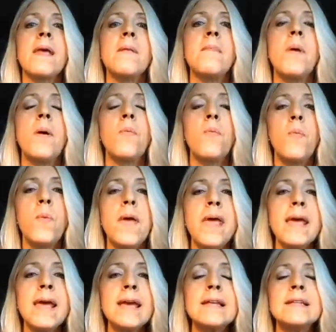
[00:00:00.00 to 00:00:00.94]
But
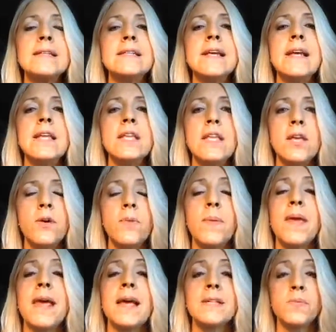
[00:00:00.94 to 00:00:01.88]
we continue,
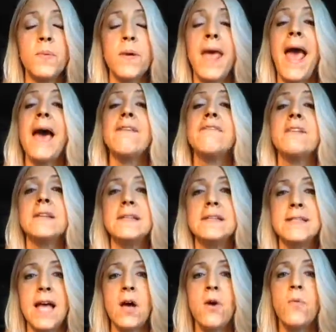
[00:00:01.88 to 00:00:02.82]
because we
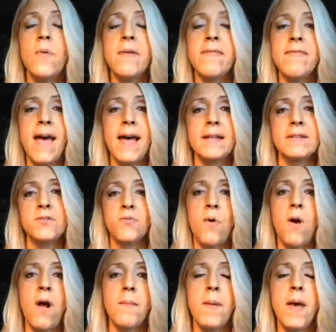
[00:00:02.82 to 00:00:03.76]
haven't dealt with that
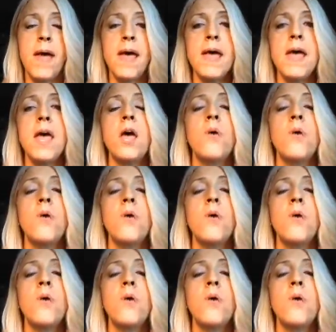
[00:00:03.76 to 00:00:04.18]
trauma,